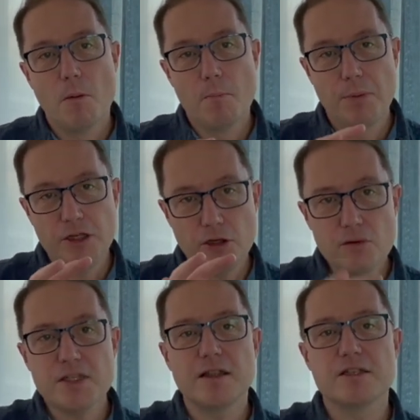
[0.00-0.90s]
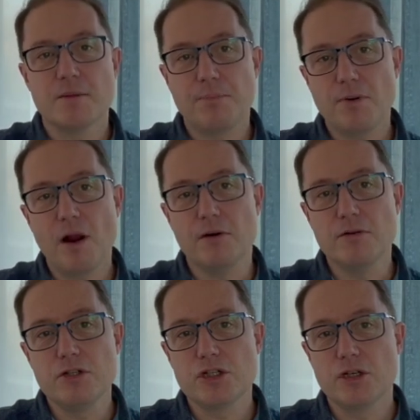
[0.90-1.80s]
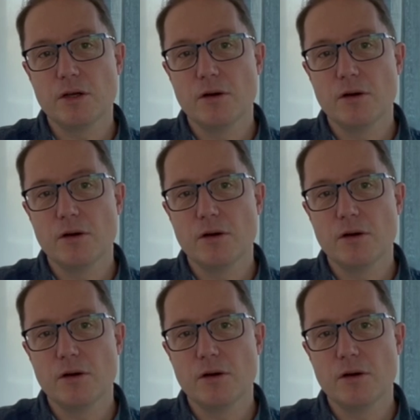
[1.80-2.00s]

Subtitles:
But using this approach,